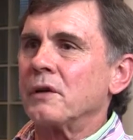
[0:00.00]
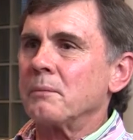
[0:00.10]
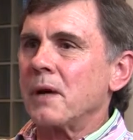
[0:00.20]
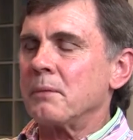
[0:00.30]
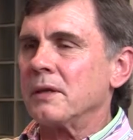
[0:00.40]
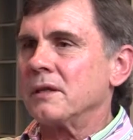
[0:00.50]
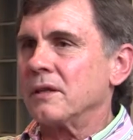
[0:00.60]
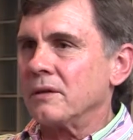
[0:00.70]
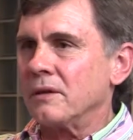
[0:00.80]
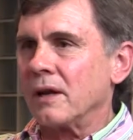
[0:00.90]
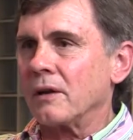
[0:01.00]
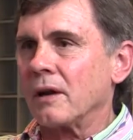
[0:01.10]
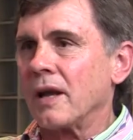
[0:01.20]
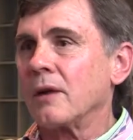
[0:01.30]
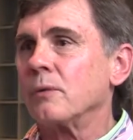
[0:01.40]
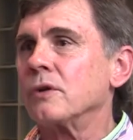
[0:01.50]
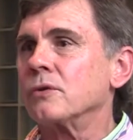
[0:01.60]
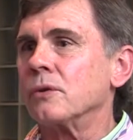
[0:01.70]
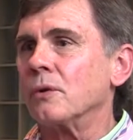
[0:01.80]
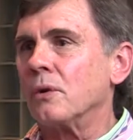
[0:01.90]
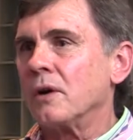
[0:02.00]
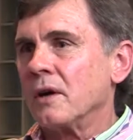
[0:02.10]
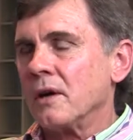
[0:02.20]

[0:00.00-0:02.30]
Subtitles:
You maybe need to learn a language or